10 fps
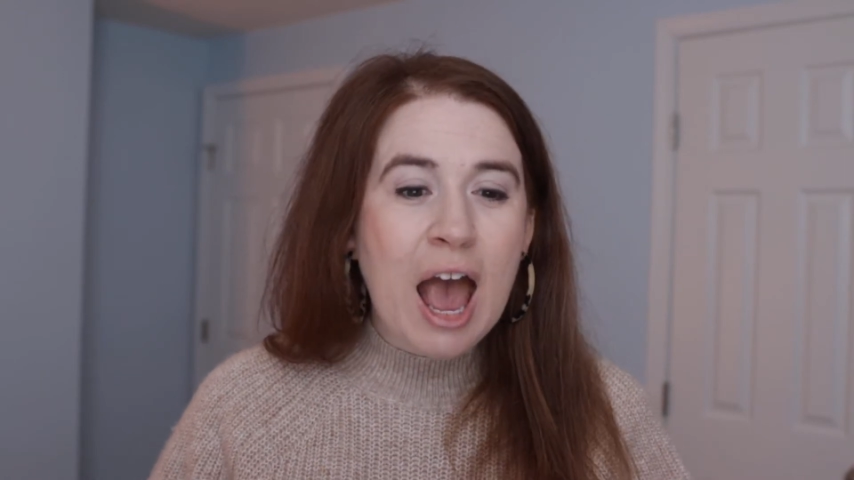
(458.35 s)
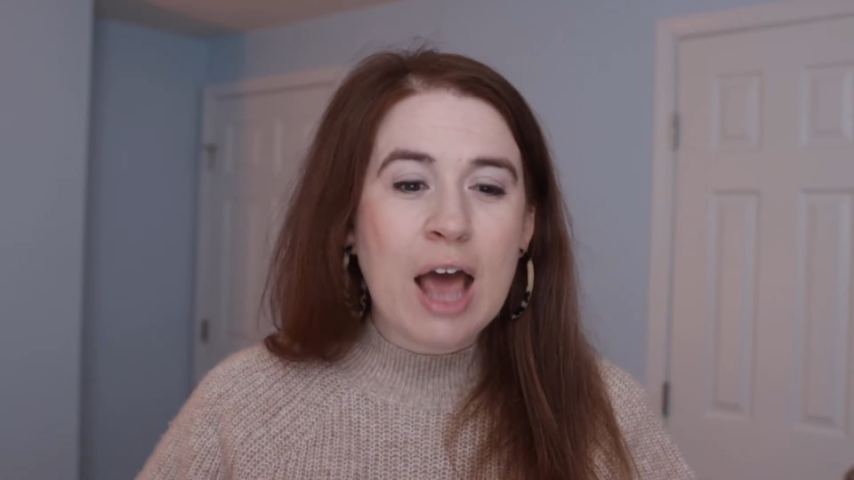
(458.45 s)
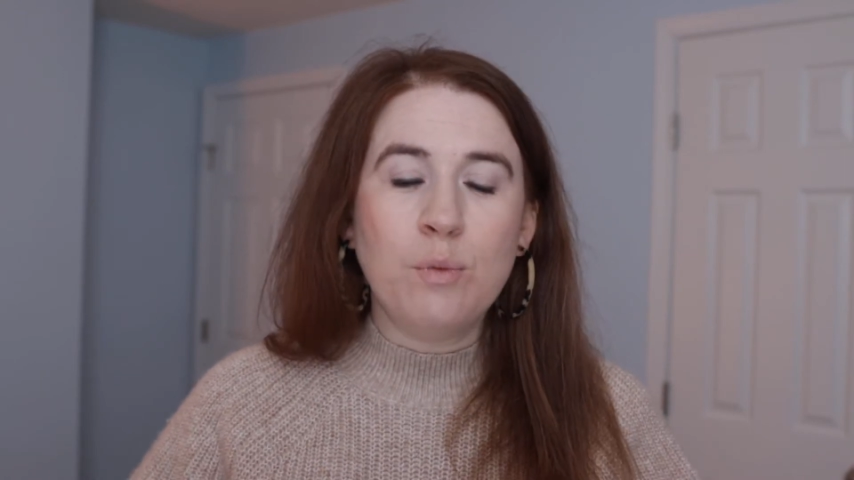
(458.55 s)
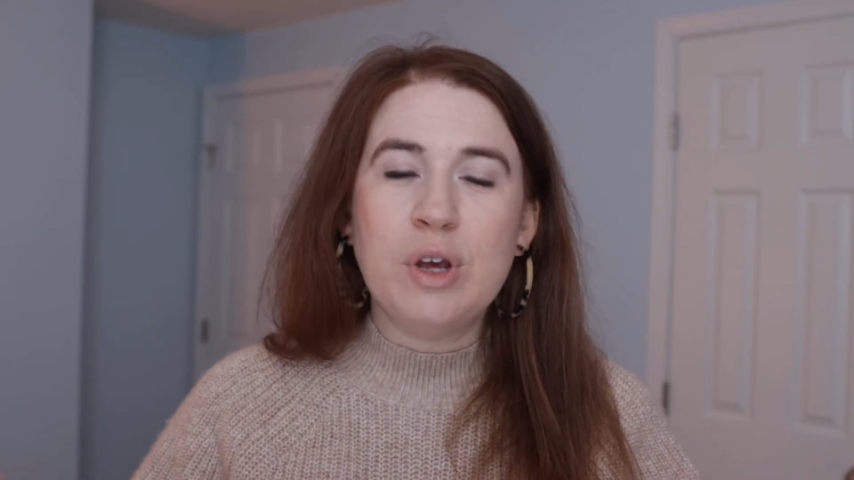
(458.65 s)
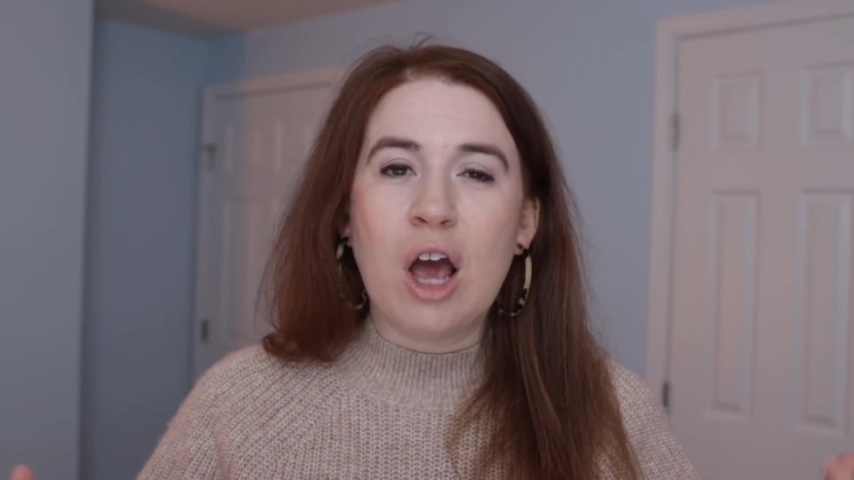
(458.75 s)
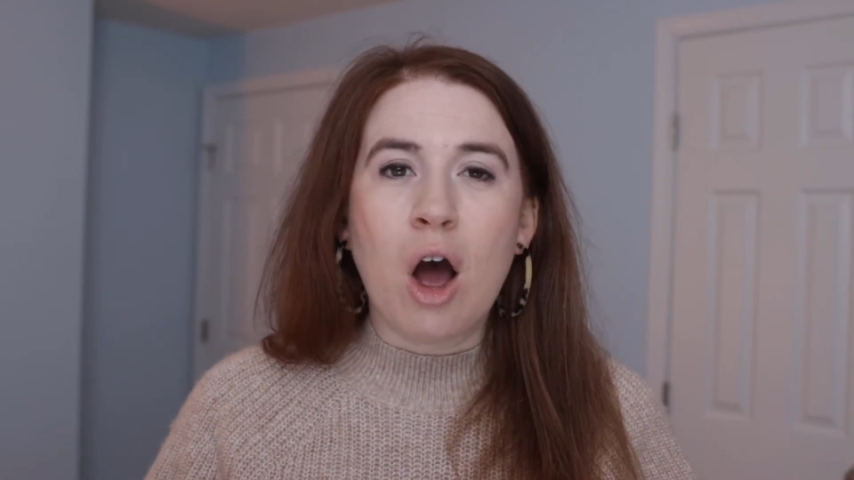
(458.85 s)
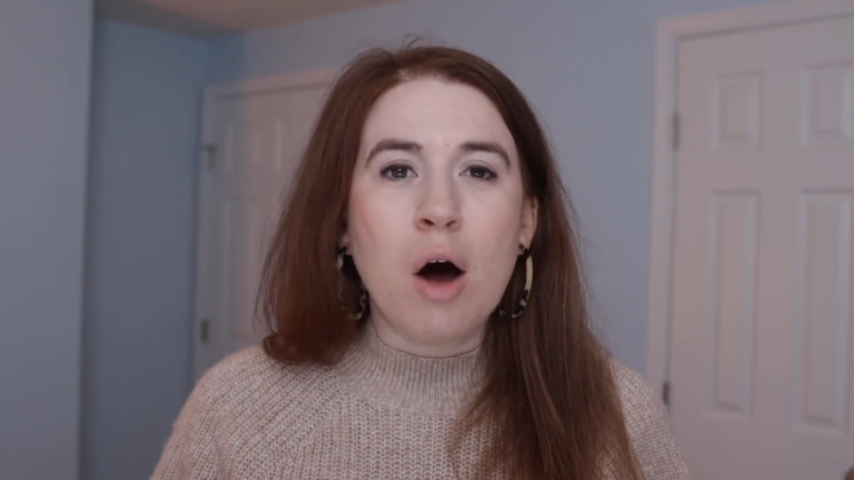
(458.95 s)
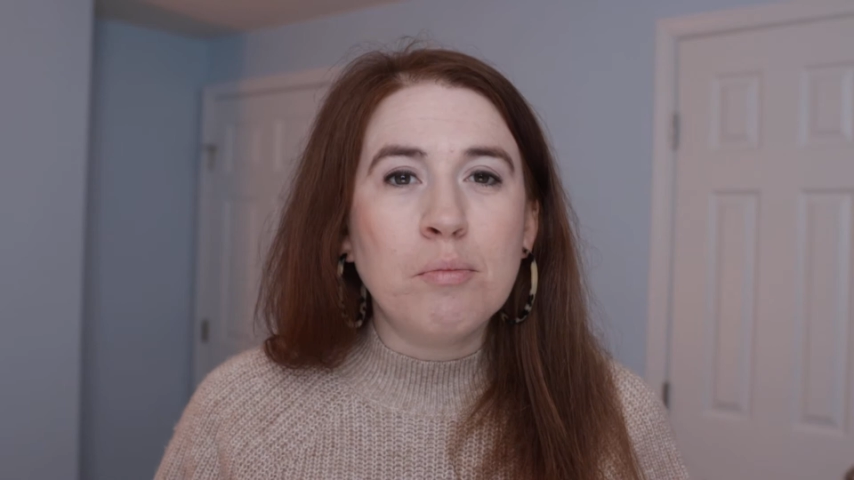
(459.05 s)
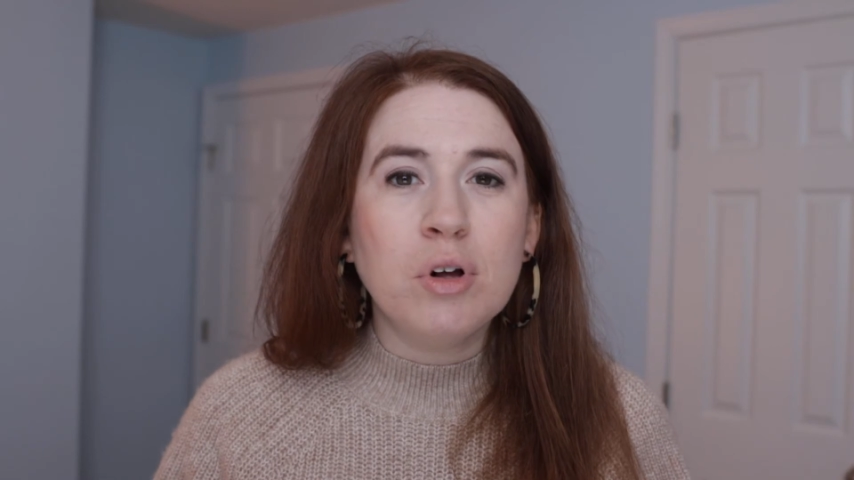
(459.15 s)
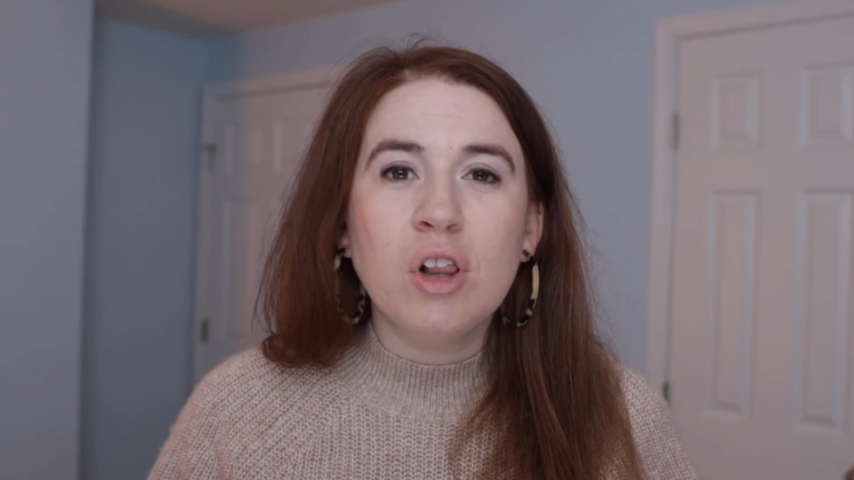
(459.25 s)
and we
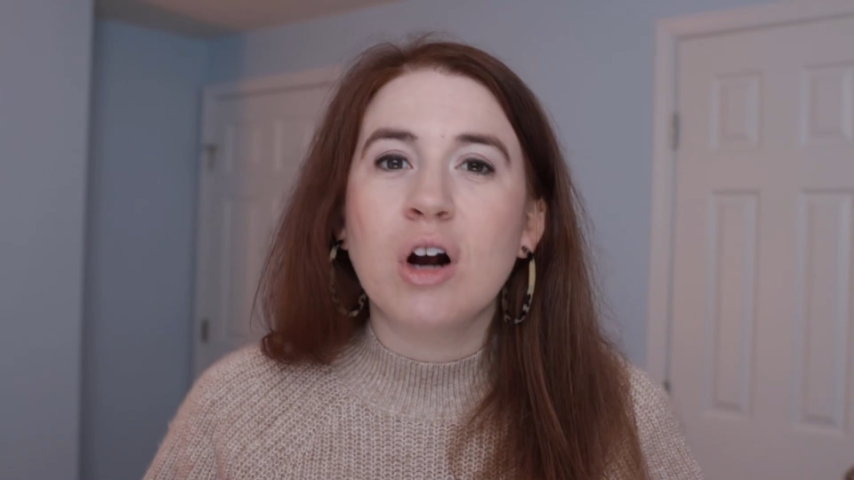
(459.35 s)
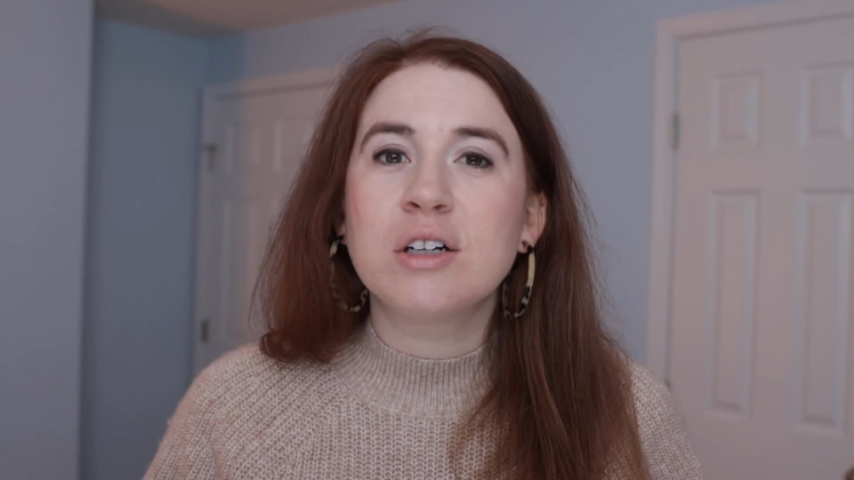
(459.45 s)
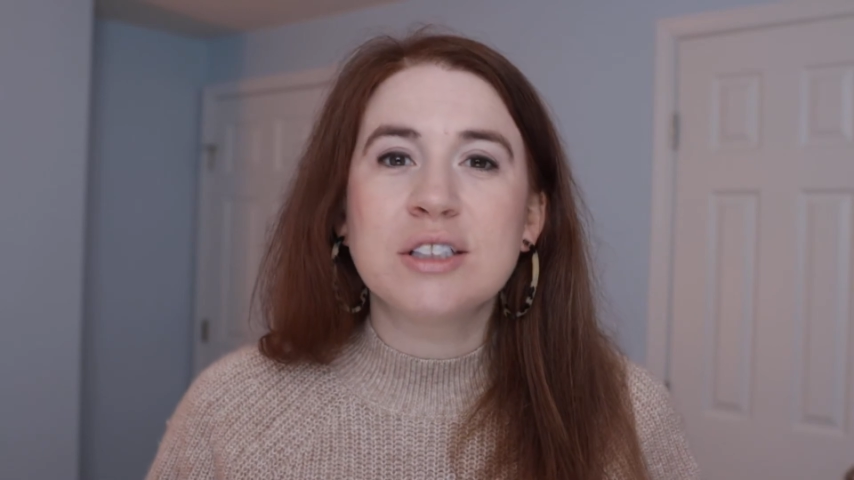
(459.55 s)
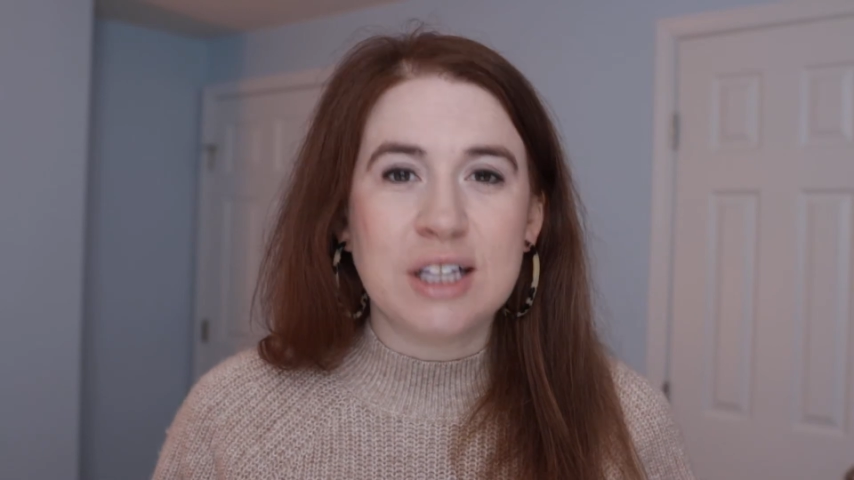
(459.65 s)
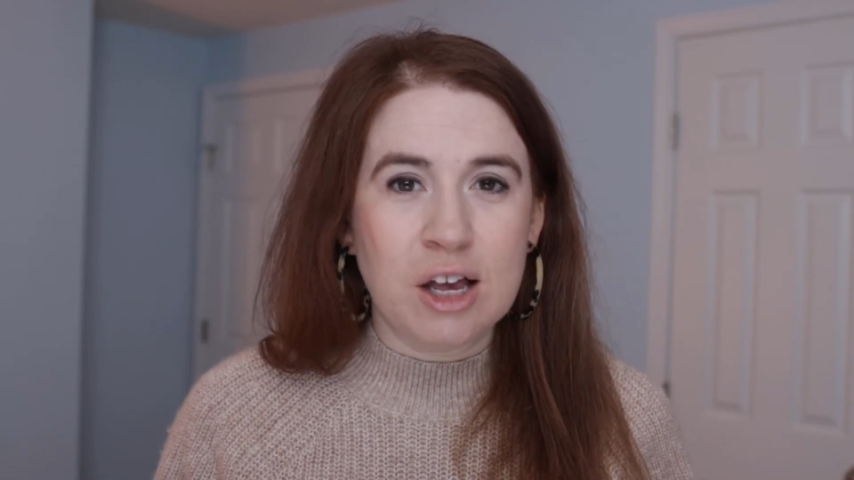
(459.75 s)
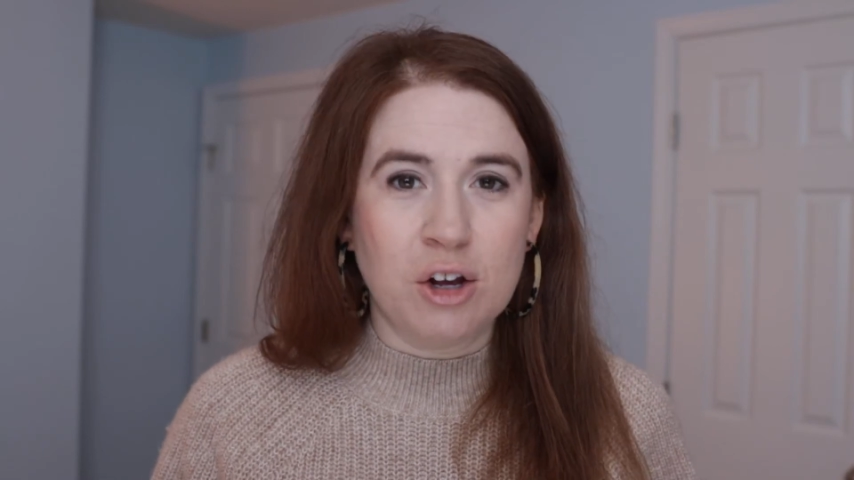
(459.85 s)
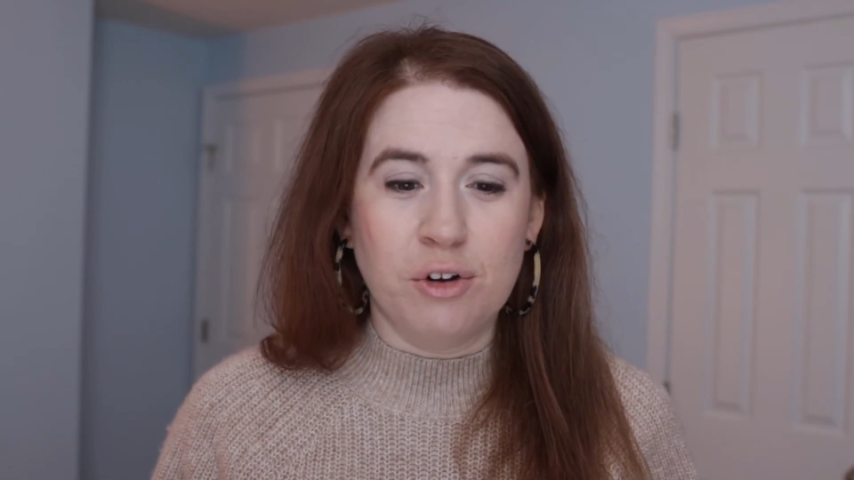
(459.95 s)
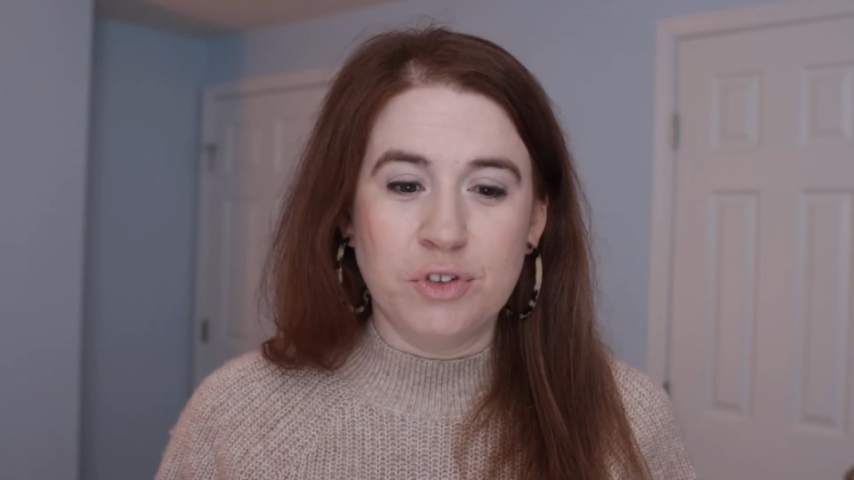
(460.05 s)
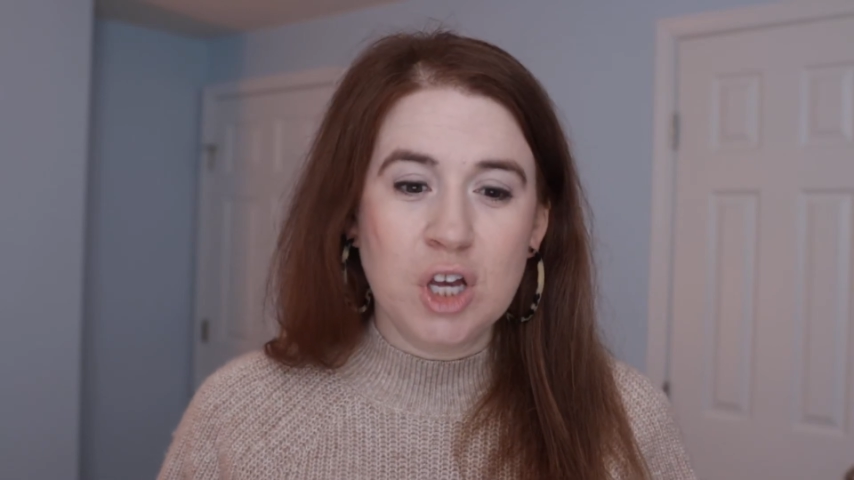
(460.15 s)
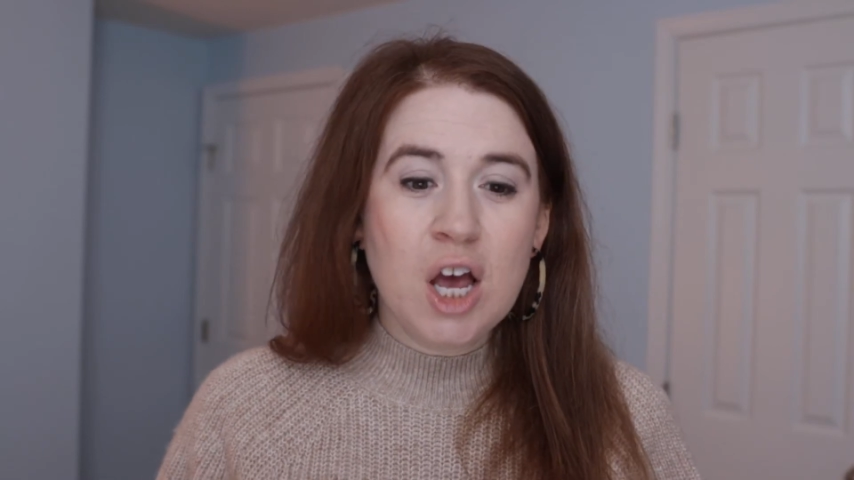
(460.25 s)
humble
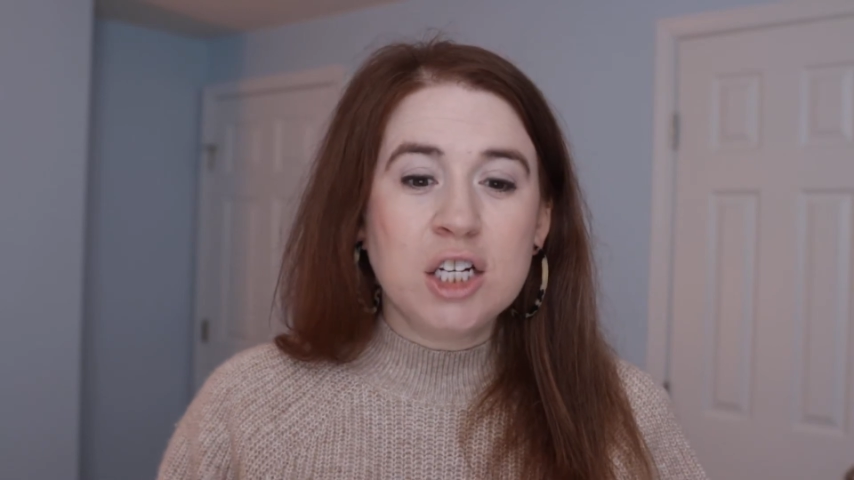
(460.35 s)
ourselves